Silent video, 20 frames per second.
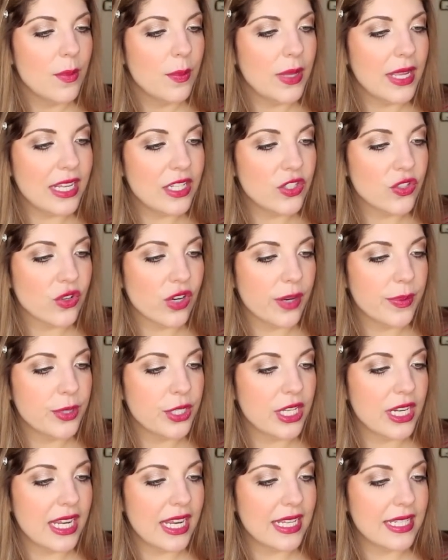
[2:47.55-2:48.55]

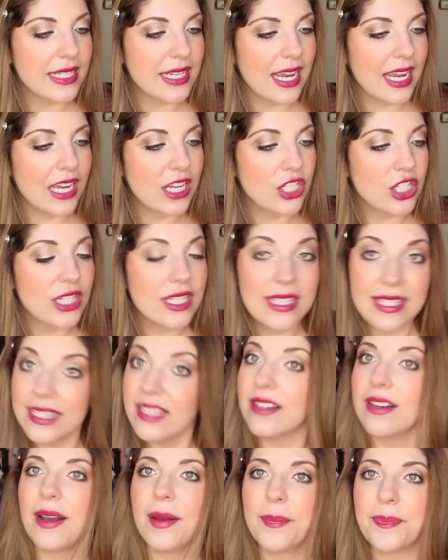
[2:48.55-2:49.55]
PlantScription Anti-Aging
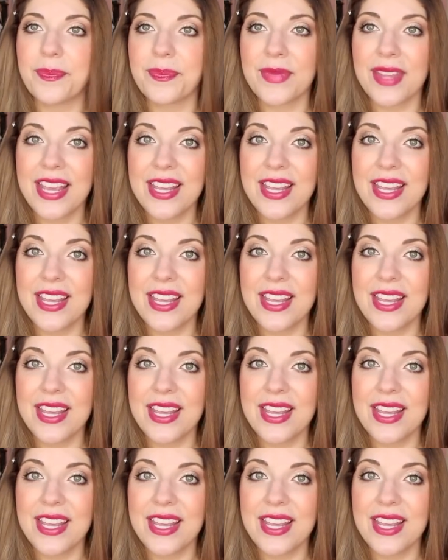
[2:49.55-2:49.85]
Serum.